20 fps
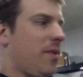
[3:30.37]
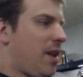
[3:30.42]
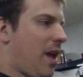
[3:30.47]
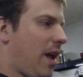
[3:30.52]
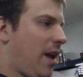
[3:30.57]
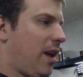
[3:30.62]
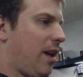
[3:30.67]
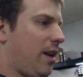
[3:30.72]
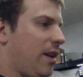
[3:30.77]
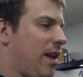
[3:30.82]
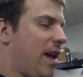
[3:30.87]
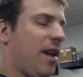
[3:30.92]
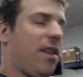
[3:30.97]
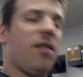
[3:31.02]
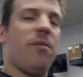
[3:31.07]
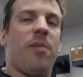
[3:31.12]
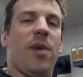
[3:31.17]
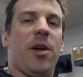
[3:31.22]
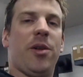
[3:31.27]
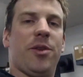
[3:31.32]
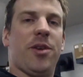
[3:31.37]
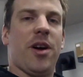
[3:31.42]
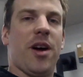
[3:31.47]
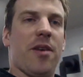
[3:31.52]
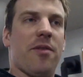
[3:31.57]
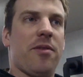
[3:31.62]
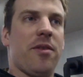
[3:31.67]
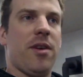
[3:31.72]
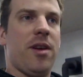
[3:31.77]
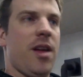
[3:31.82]
I can take the belt
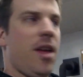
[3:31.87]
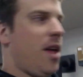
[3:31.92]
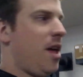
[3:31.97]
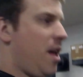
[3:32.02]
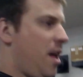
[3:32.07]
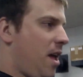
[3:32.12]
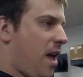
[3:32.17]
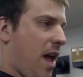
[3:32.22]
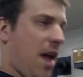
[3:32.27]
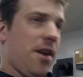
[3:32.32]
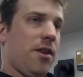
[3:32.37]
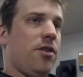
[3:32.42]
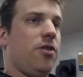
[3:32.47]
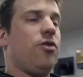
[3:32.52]
off and